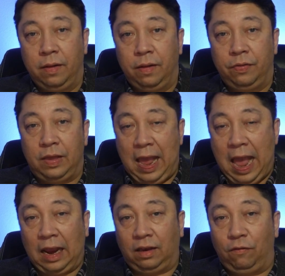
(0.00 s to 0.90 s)
the
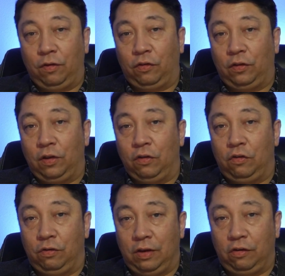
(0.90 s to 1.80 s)
activist
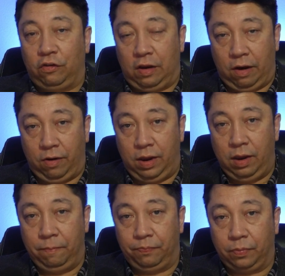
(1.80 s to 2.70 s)
judiciary